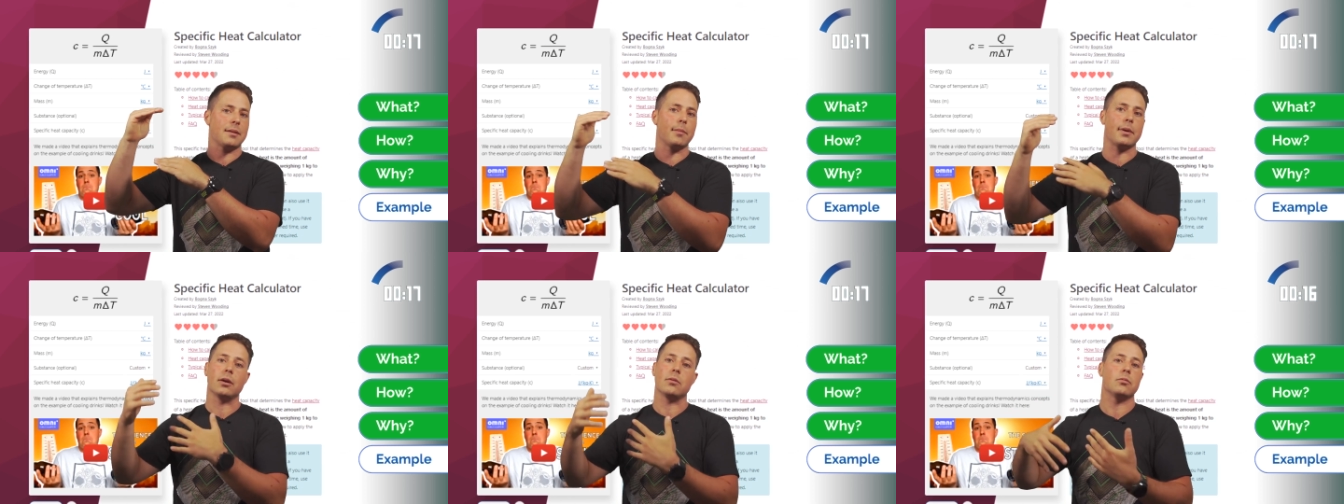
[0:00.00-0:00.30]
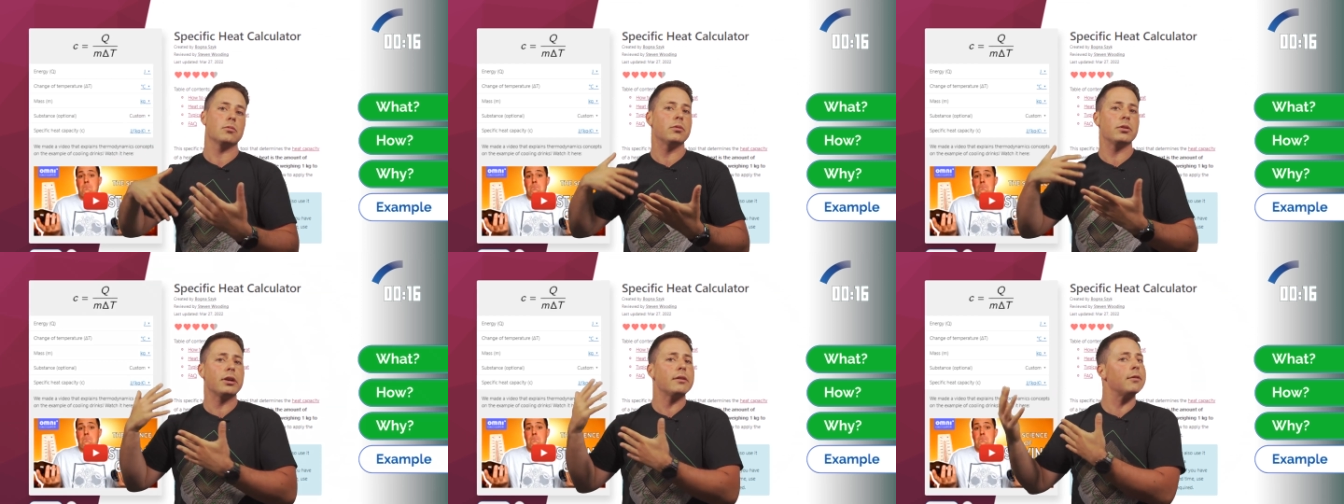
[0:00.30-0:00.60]

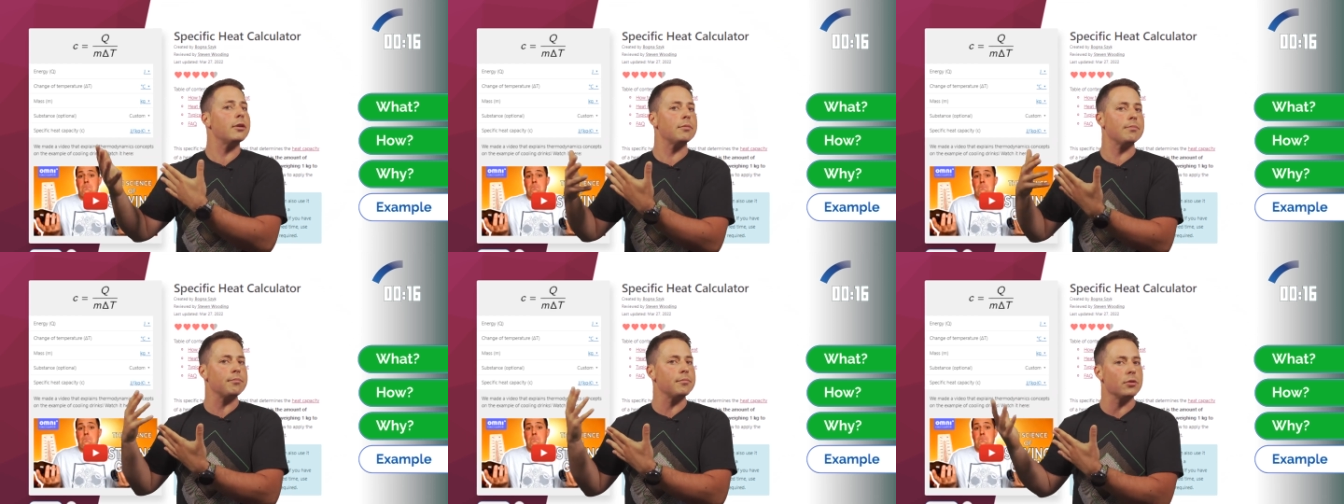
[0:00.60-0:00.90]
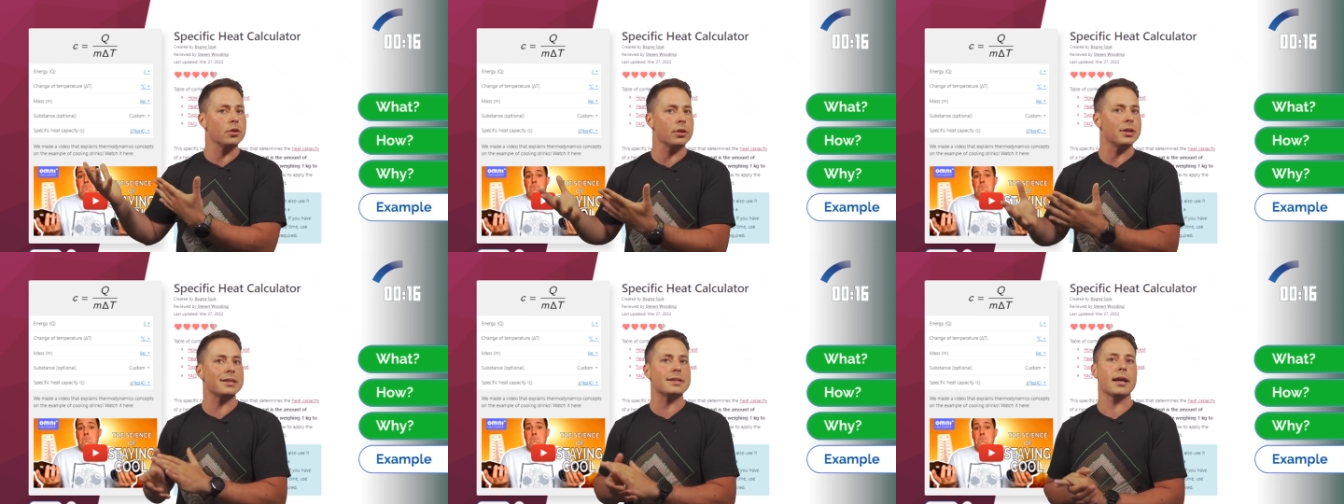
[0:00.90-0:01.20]
amount, whatever
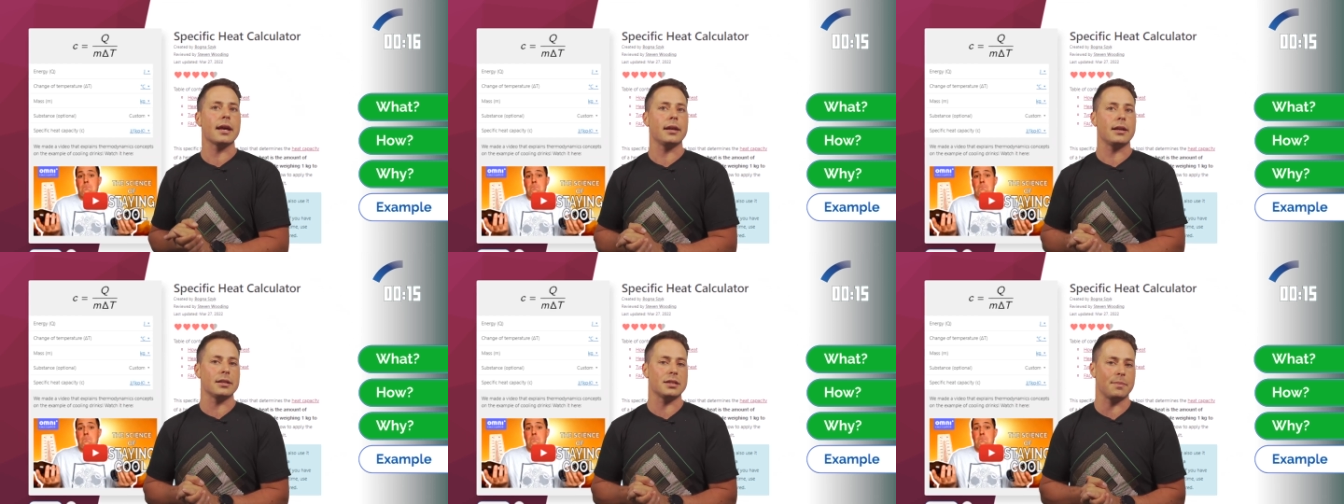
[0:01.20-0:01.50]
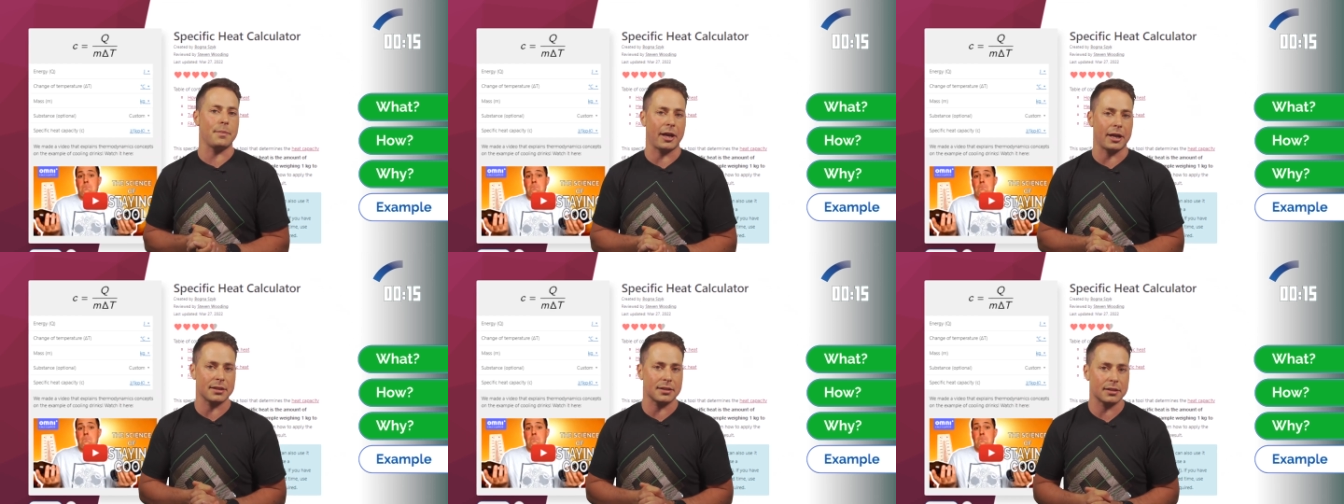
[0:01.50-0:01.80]
you decide
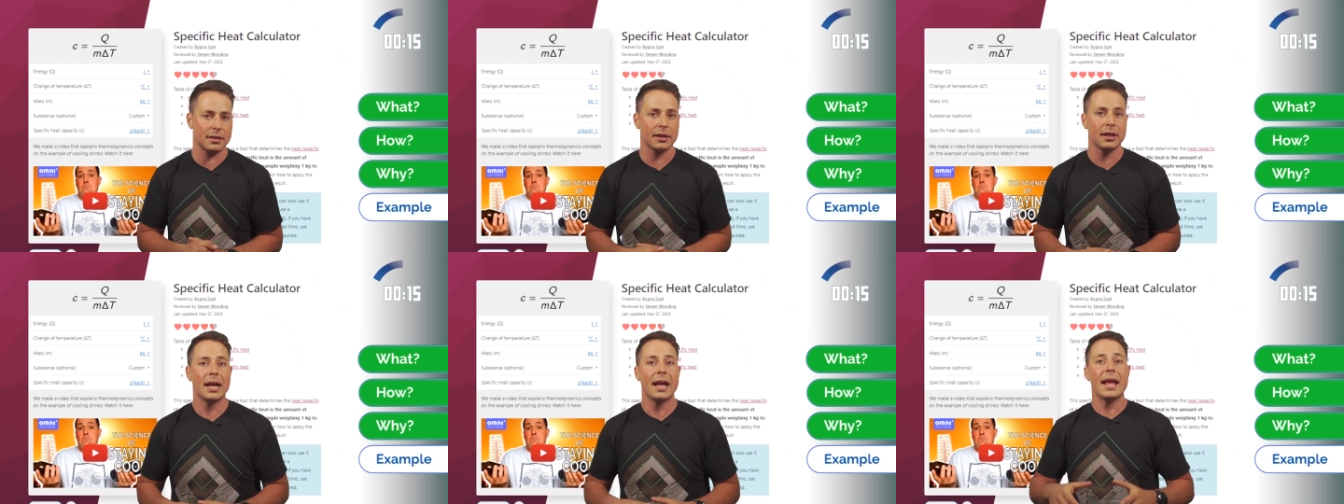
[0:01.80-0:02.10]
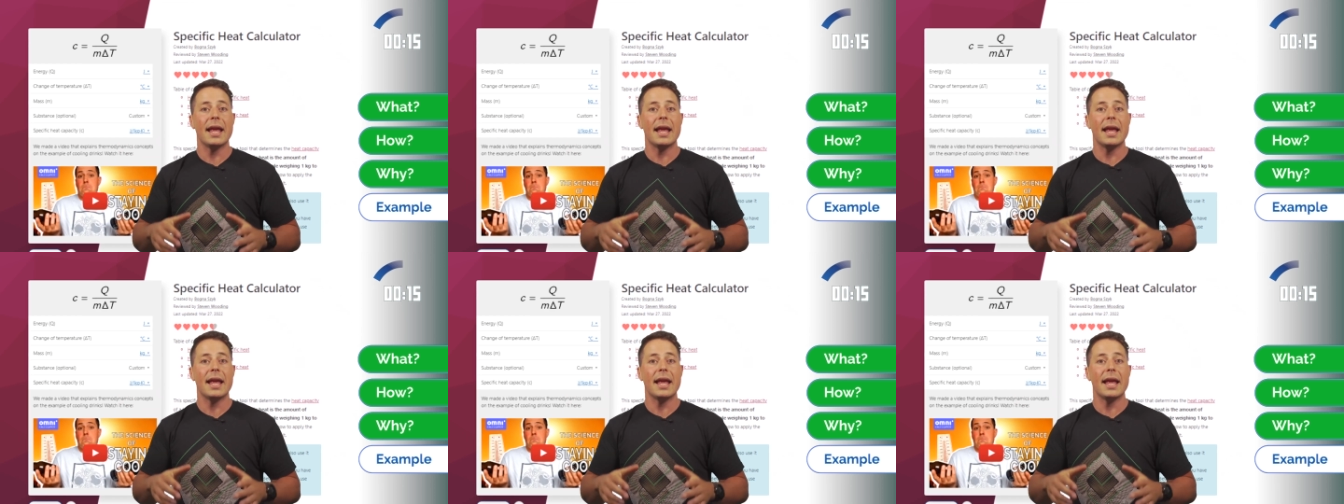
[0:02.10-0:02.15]
is best.